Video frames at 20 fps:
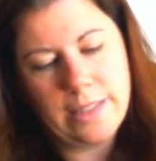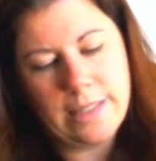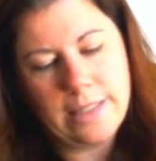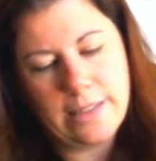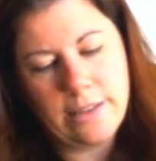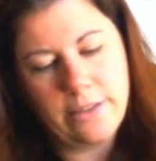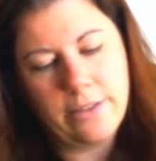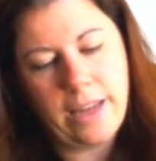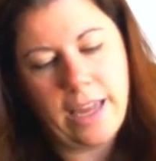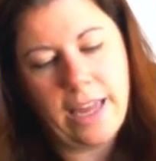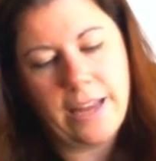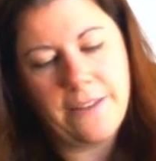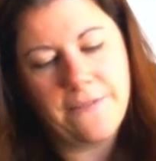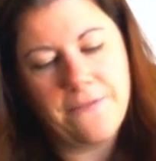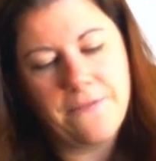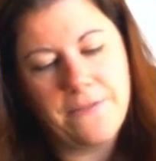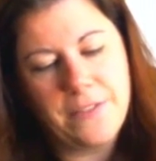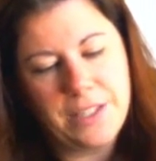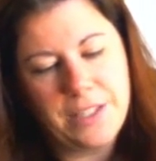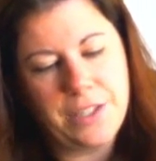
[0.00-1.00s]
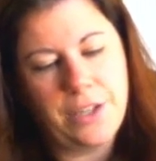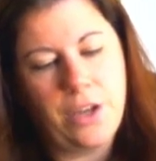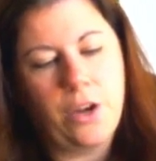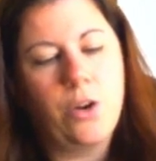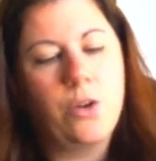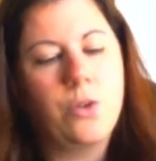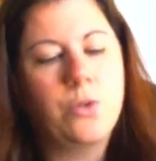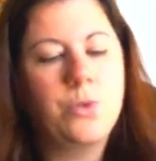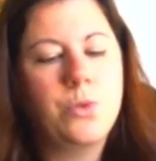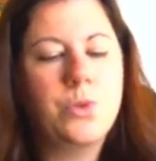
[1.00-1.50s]
silk, and
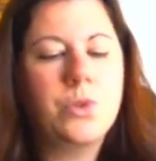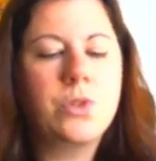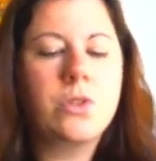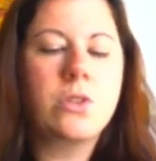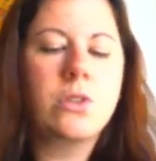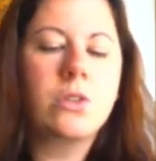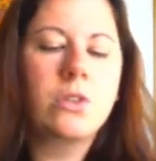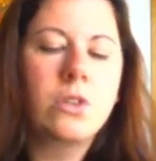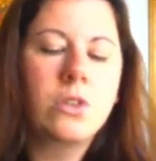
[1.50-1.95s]
viscose.